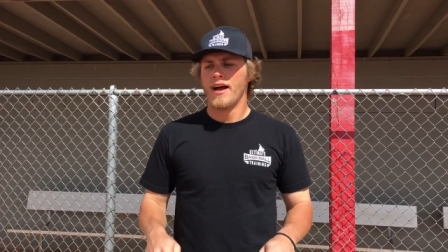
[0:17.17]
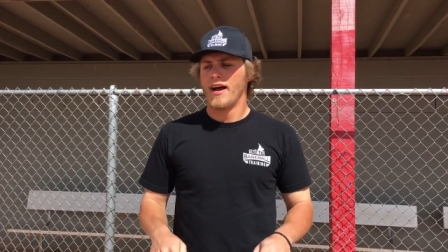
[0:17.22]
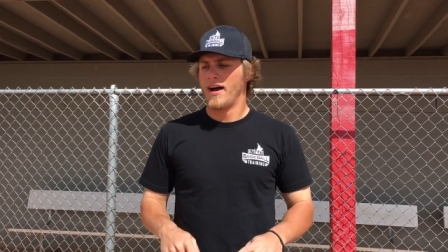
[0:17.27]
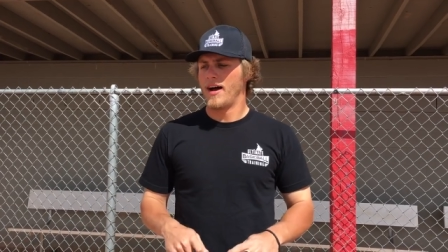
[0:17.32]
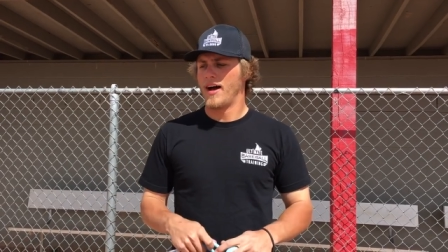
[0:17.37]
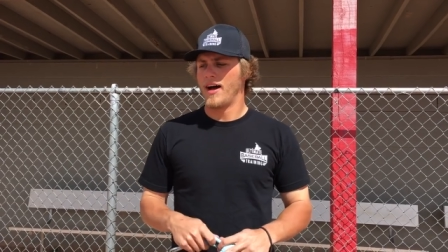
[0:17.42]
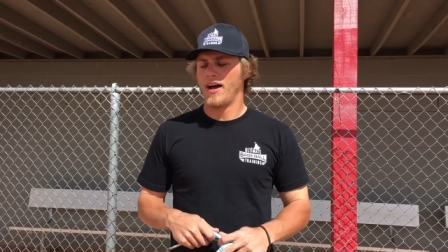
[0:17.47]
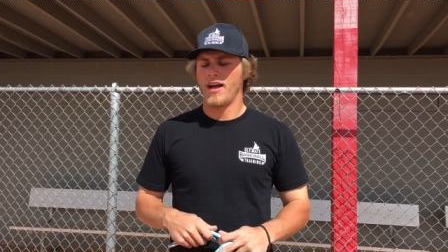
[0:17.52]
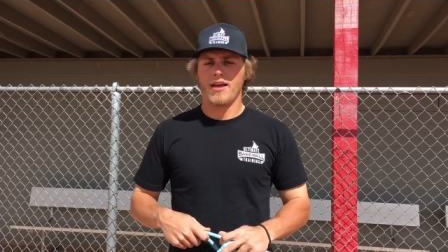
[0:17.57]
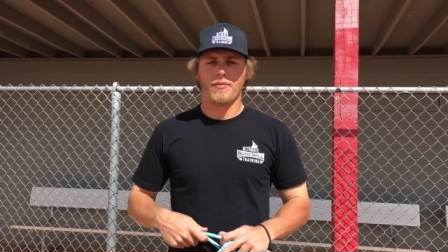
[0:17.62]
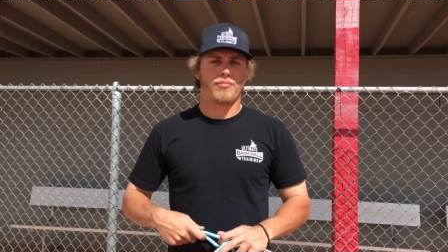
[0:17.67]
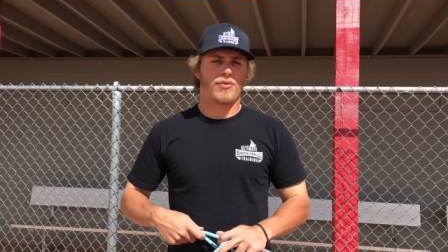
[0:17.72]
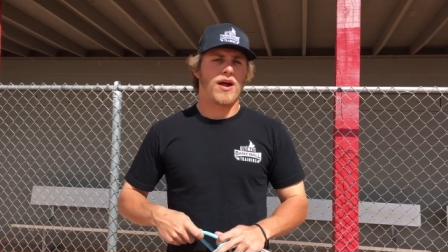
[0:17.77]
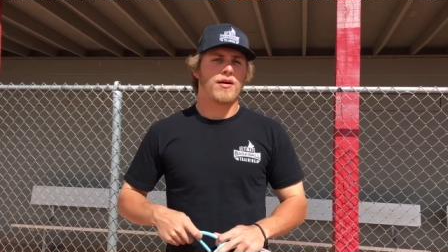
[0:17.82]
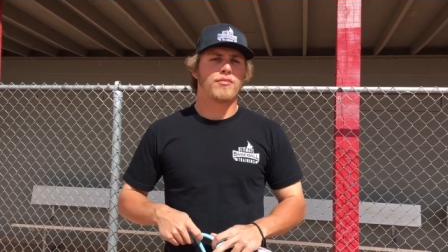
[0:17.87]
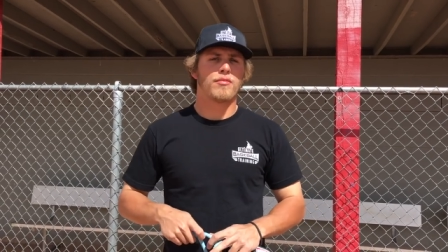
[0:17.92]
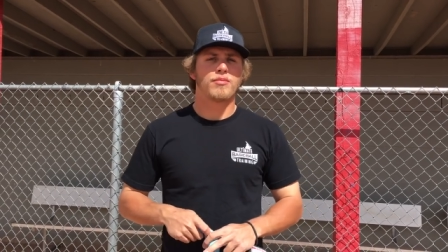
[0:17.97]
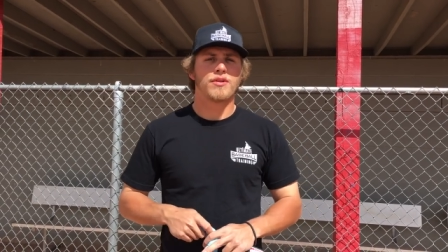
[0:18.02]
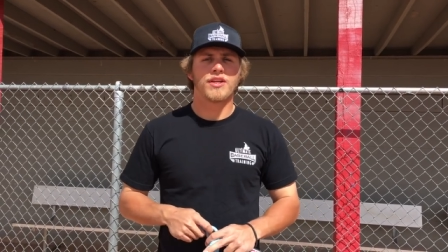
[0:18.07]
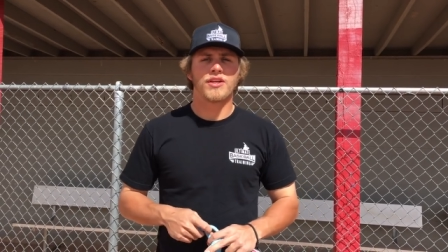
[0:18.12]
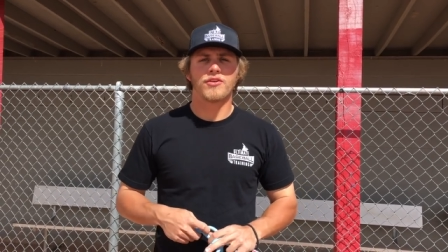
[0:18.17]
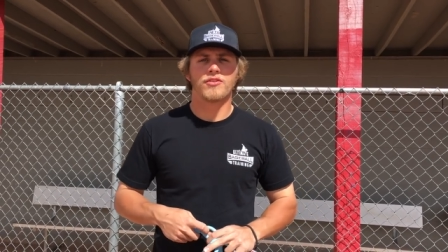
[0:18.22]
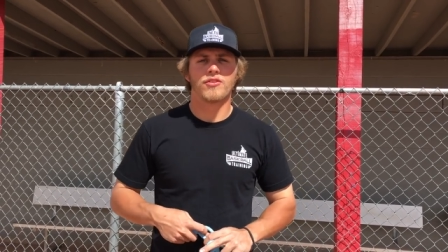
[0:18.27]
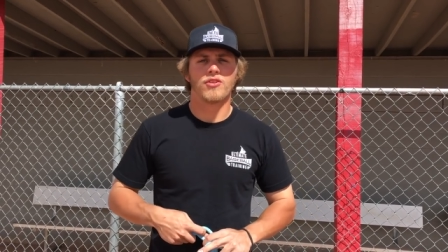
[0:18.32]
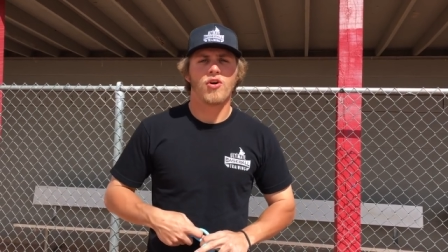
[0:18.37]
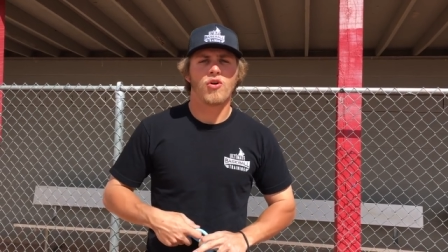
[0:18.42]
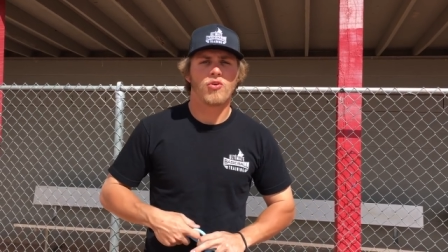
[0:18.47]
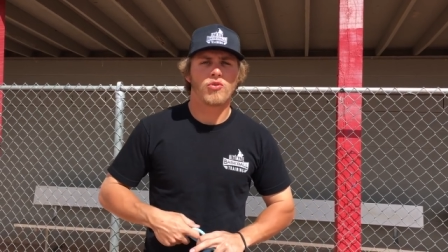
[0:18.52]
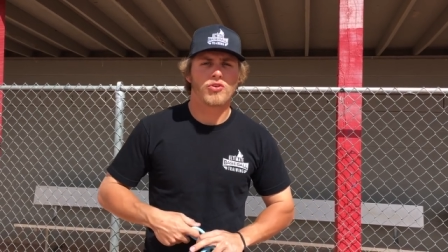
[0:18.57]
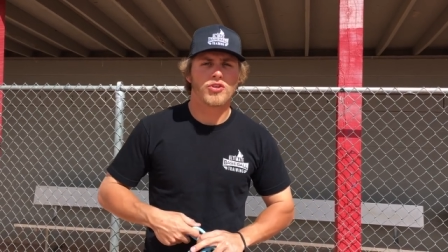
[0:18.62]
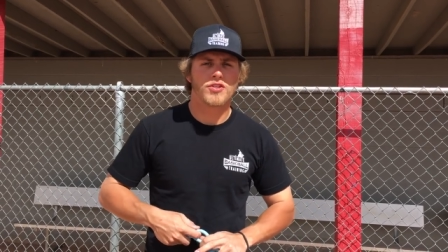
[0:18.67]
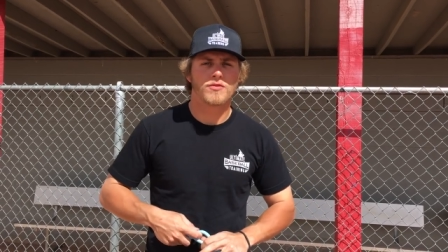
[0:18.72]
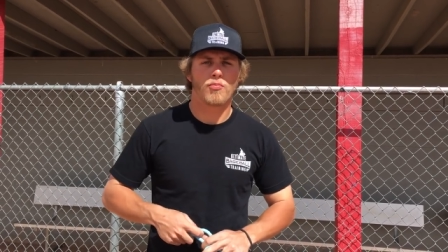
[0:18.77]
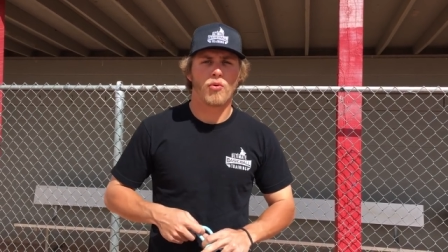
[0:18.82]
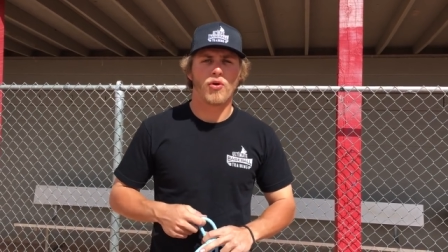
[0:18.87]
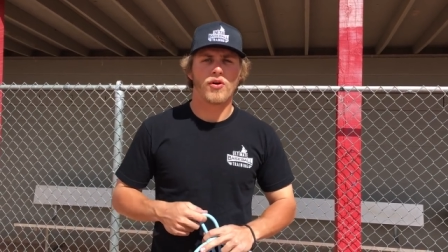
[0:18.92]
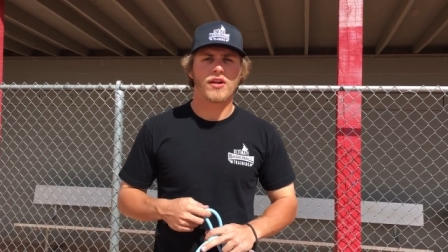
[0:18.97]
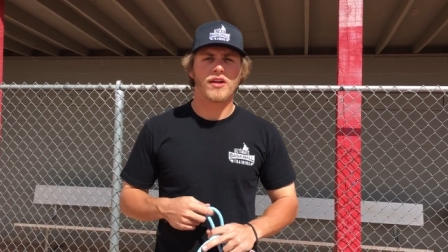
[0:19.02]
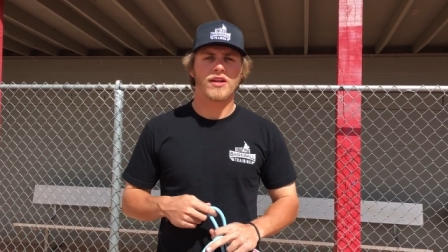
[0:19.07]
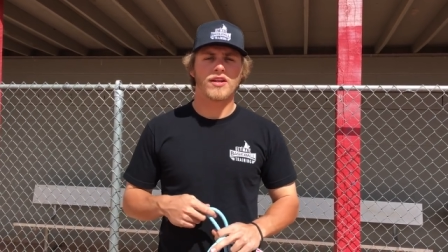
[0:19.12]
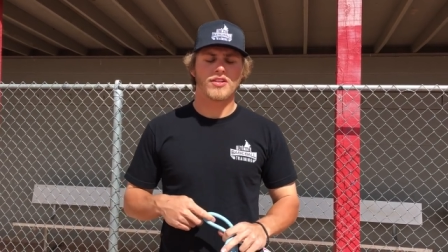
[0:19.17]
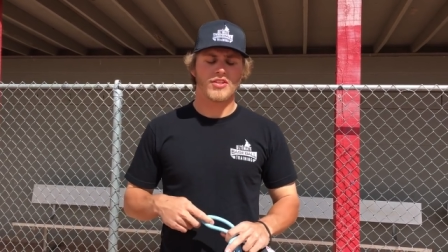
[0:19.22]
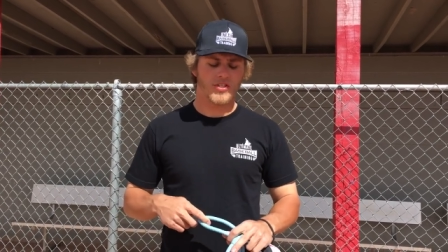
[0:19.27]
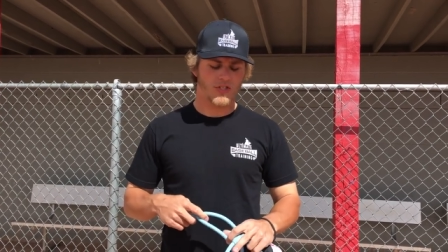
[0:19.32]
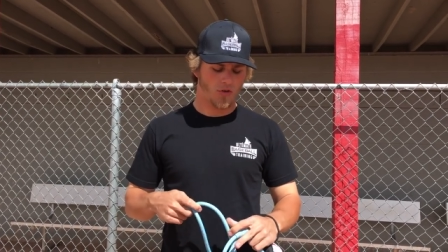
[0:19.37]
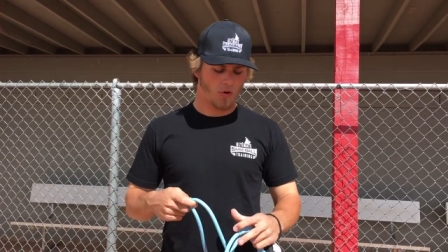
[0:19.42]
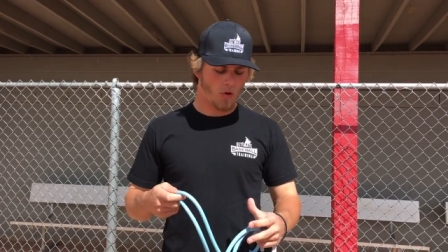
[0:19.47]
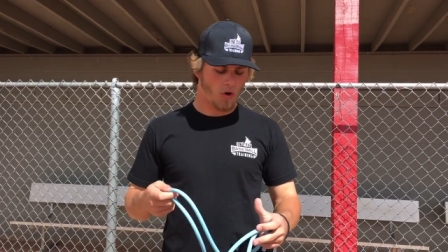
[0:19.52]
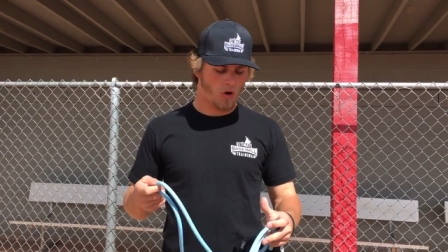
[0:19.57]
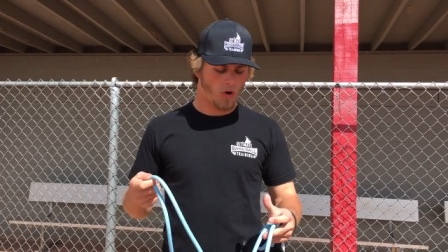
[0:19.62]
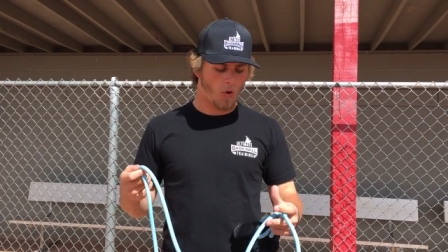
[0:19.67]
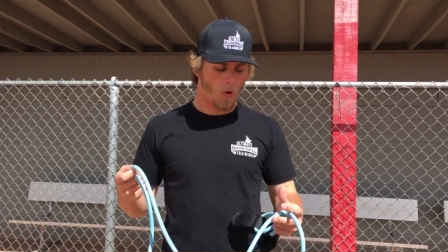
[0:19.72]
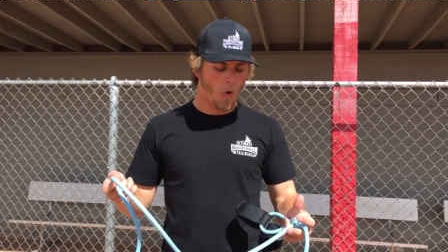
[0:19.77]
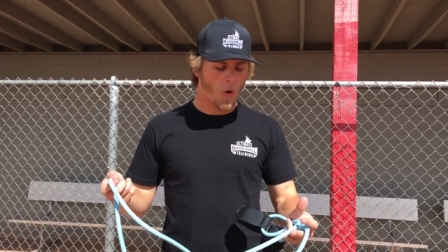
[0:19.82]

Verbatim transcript: uh, probably your local sporting goods store,